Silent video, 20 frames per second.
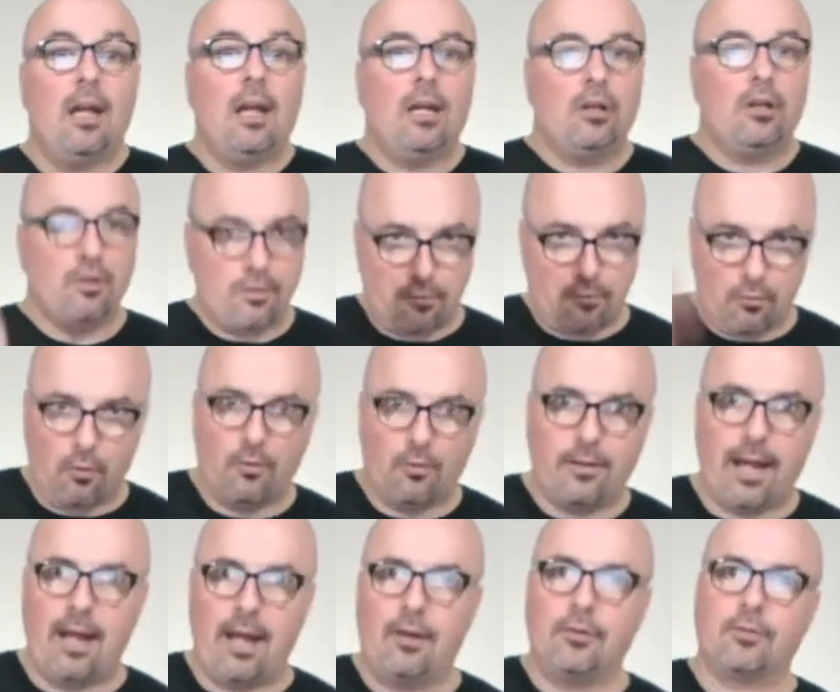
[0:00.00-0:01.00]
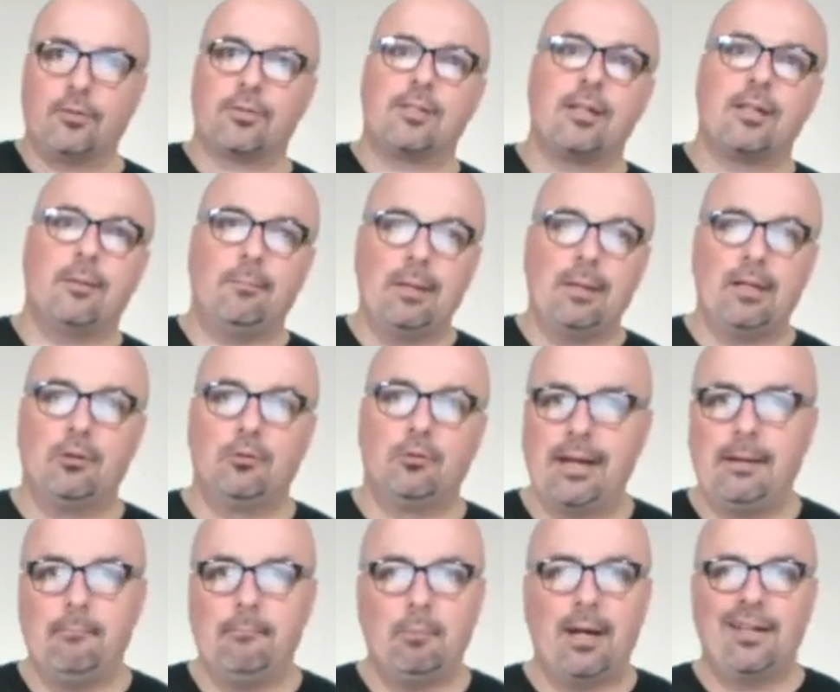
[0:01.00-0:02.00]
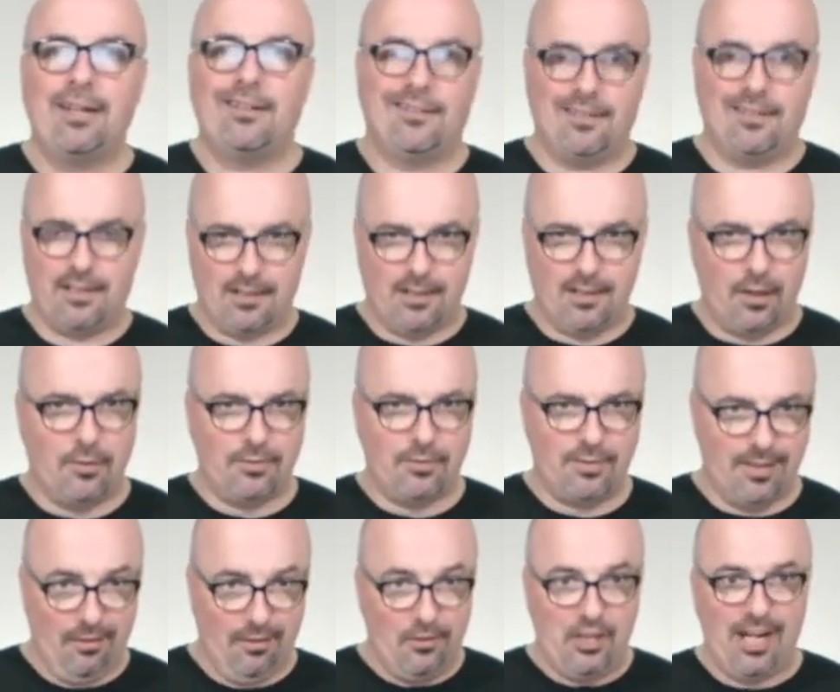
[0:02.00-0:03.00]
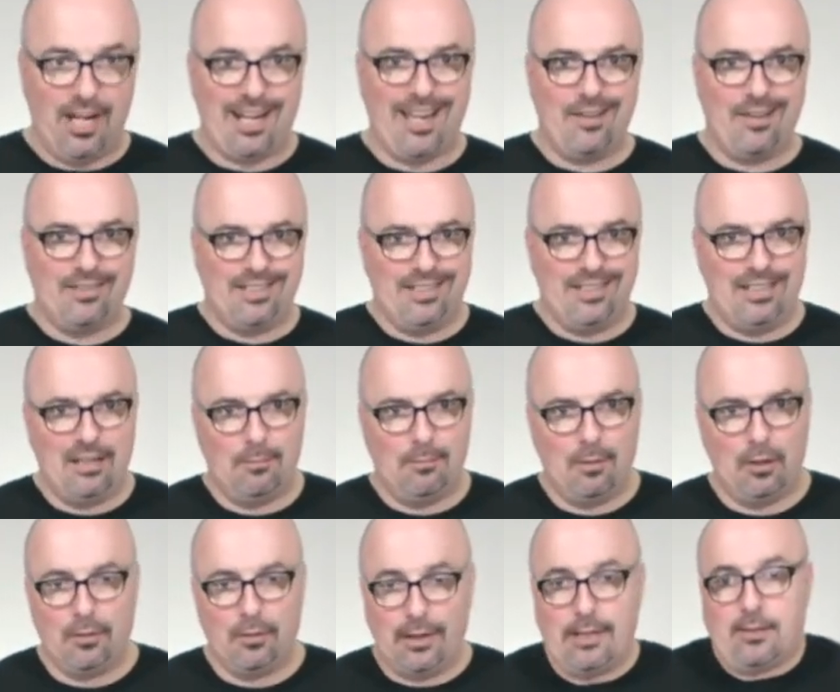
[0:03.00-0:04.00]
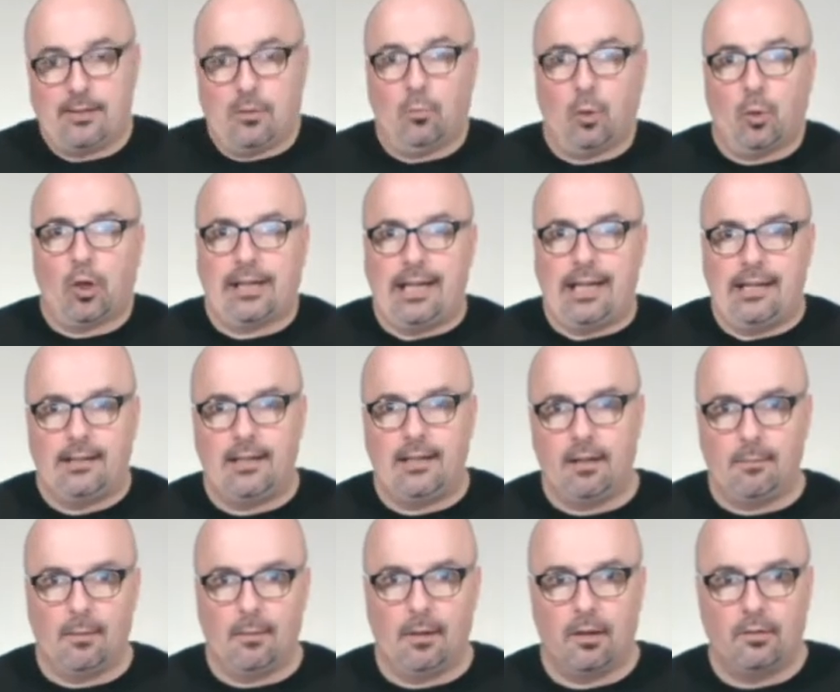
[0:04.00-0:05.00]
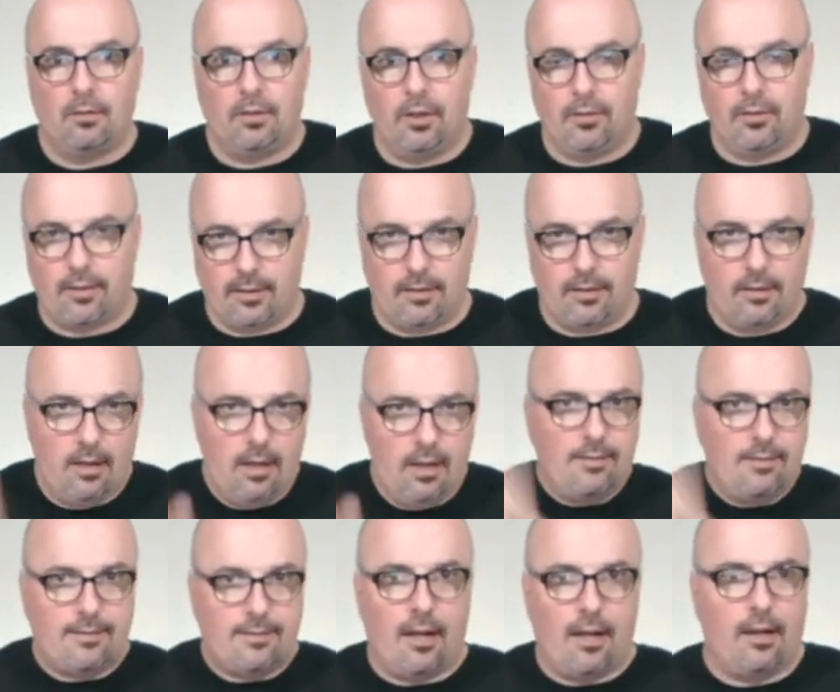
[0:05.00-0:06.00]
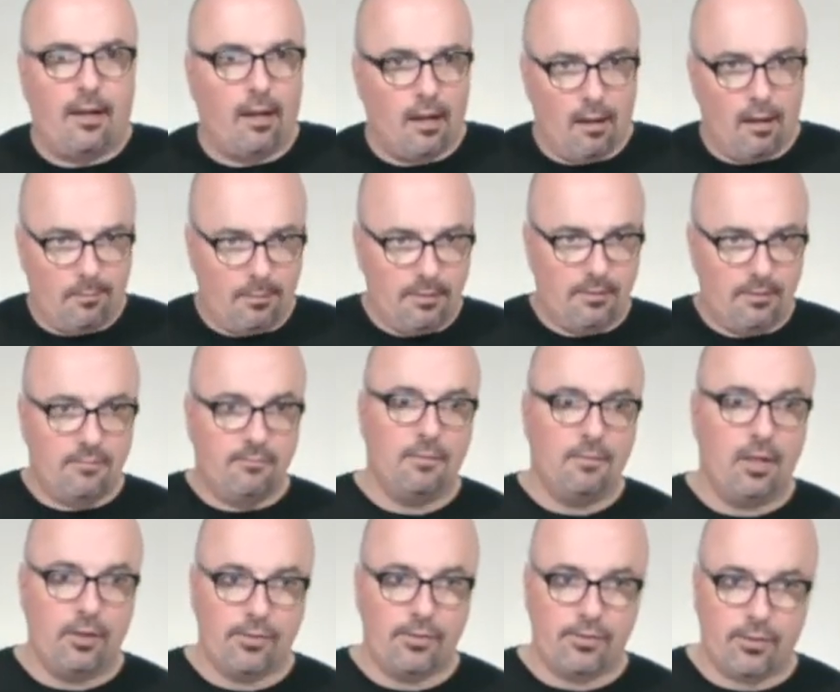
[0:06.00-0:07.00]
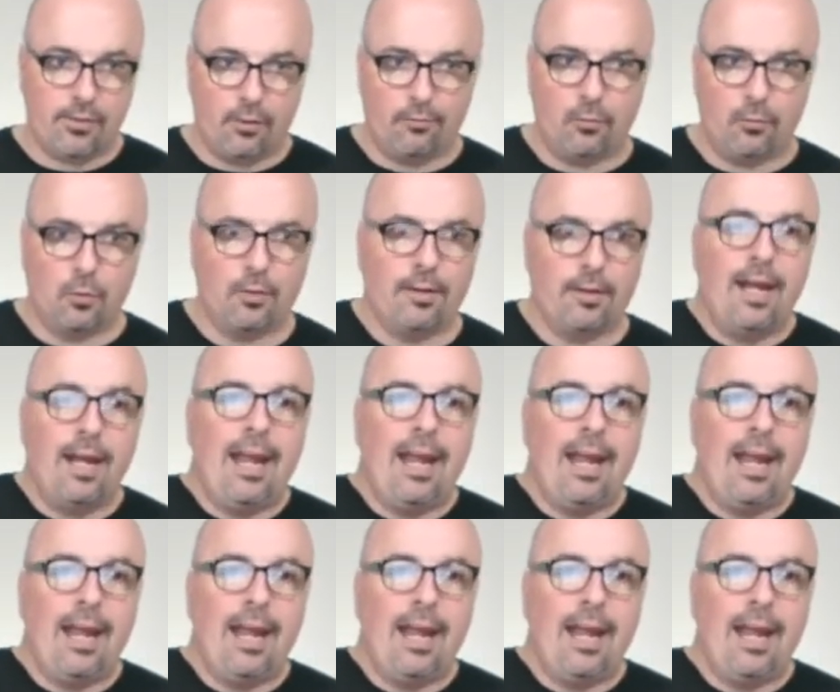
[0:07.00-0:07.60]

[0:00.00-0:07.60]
Scroll down, you'll see a big green button that goes check out the demo. And it's a working demo. You can sign up and, you know, so forth.